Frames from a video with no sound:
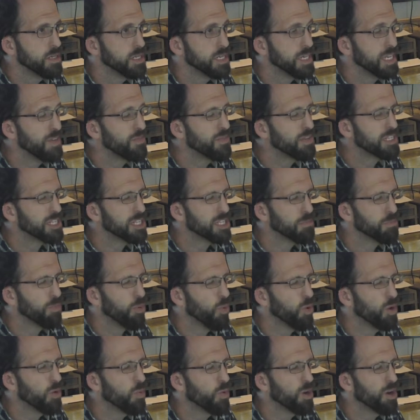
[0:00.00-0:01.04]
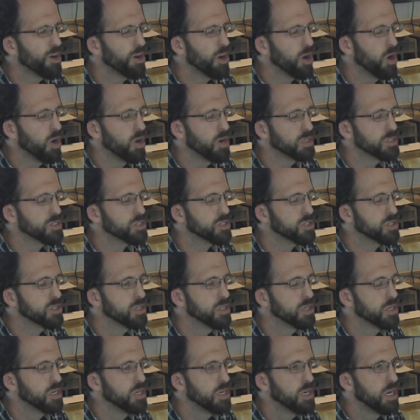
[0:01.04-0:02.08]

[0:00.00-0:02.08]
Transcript: even to the point where it hurts.